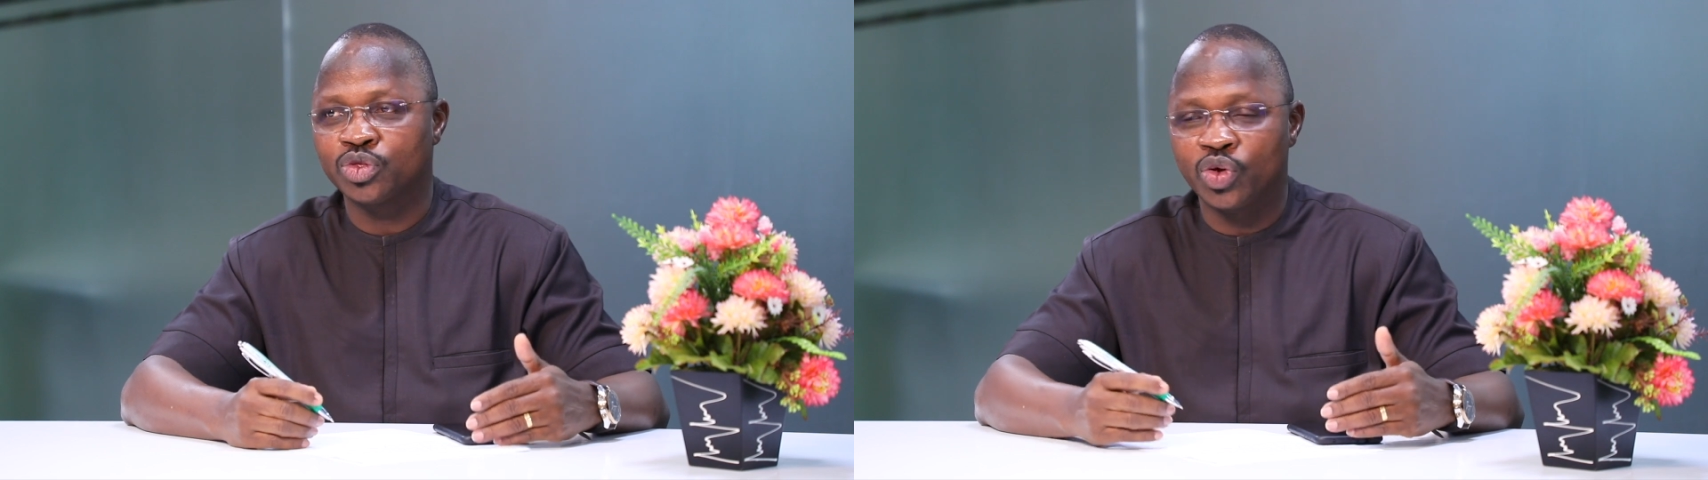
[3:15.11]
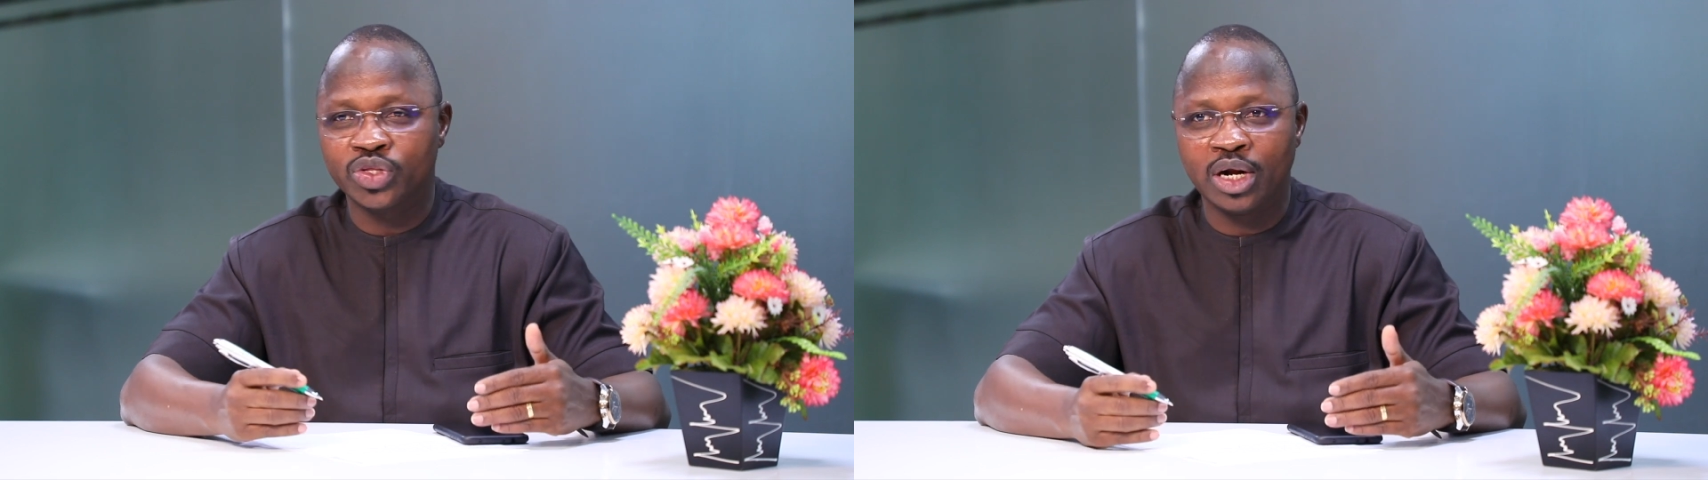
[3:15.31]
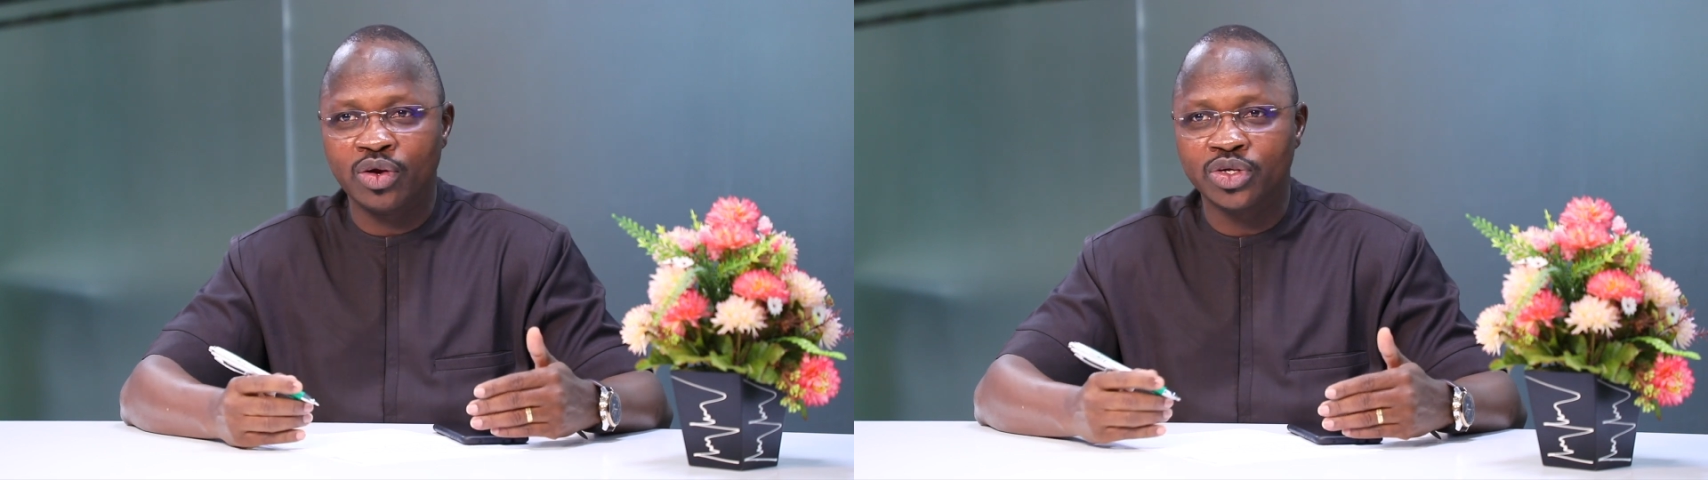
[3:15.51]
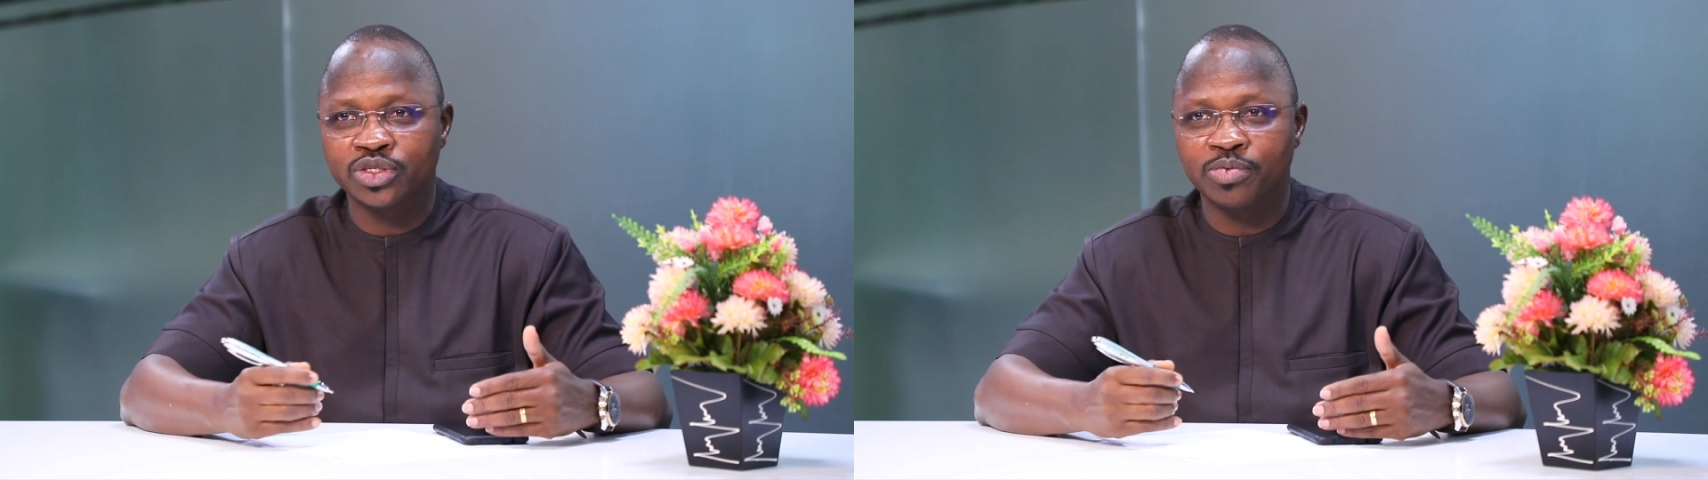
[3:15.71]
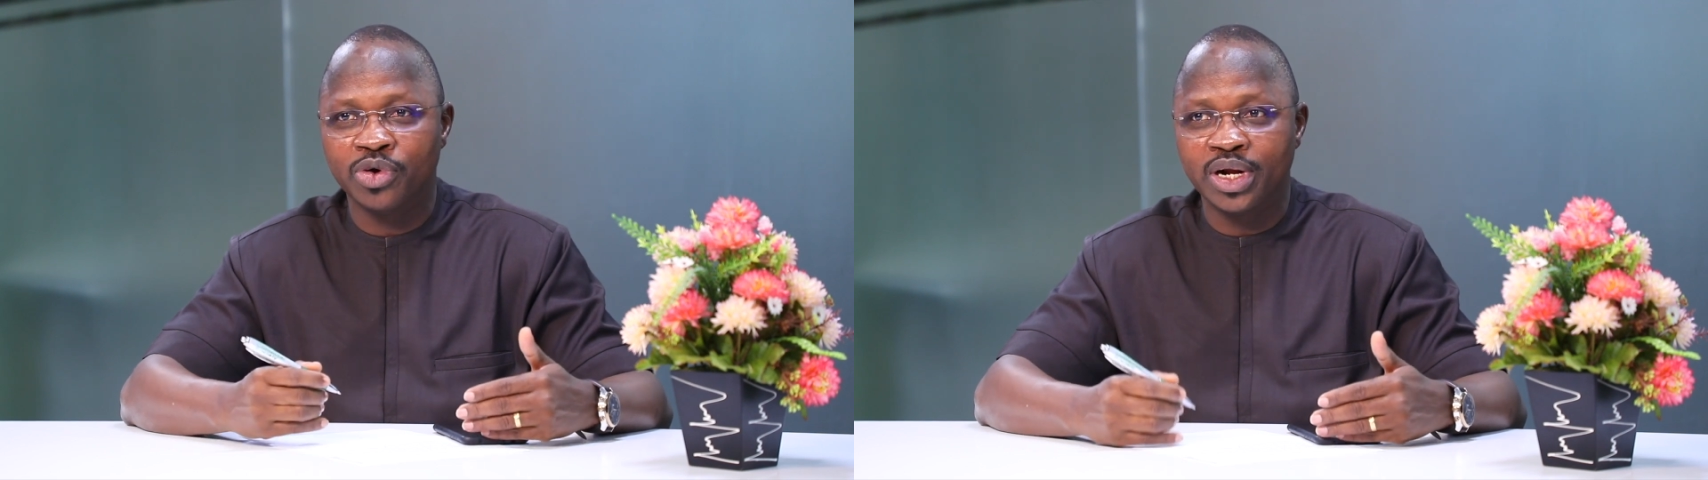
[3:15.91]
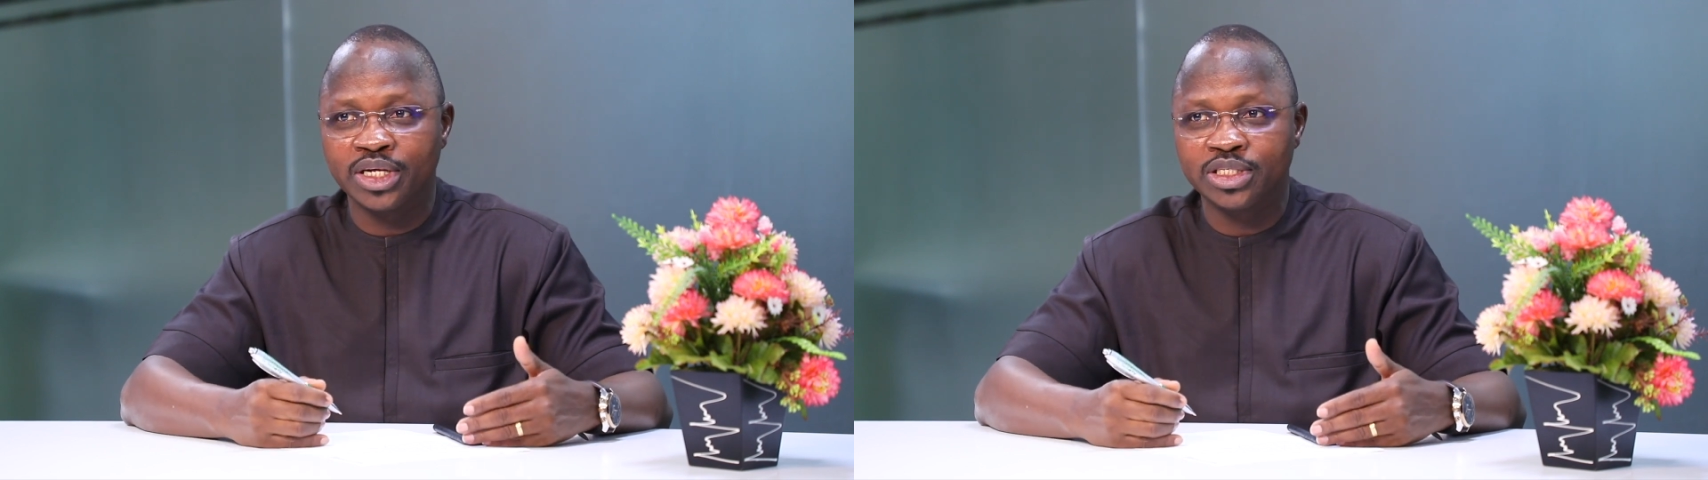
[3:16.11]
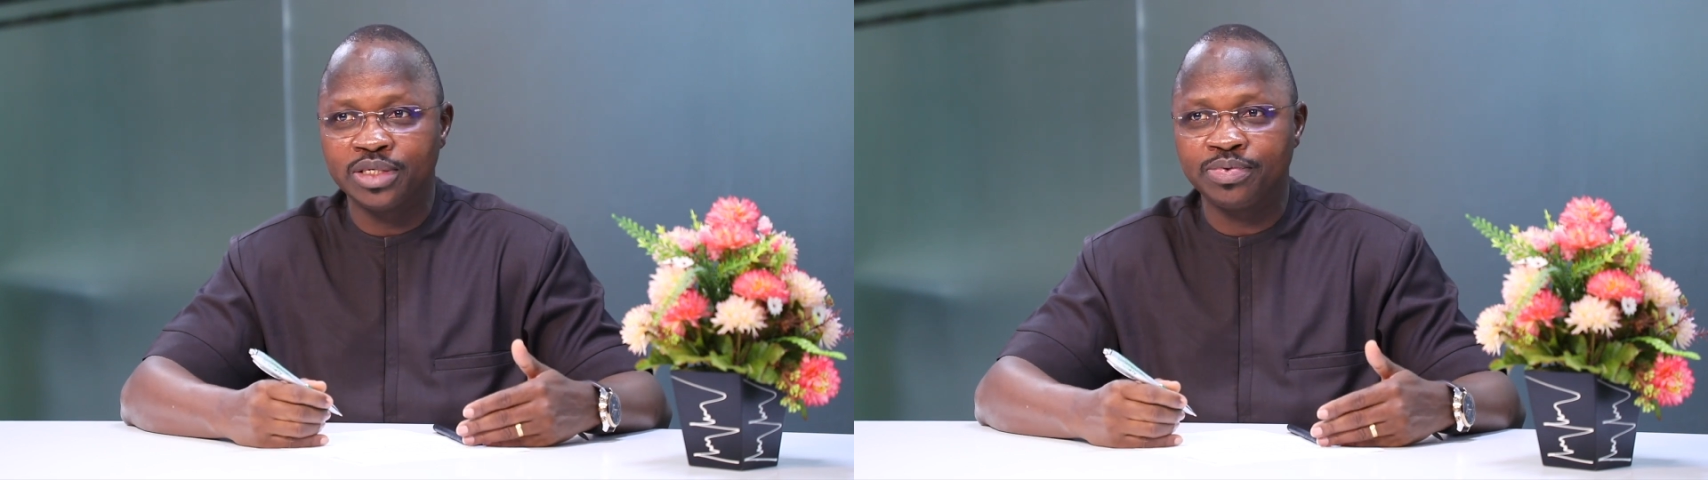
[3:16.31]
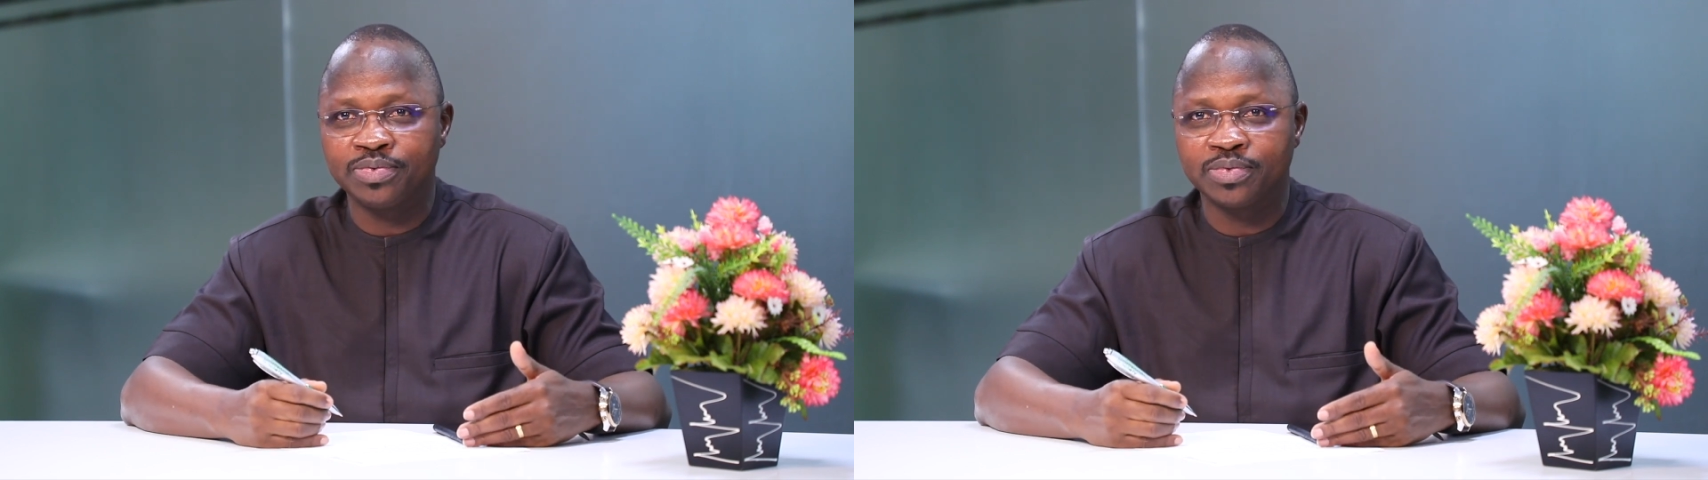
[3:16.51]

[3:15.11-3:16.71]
total cost of ownership.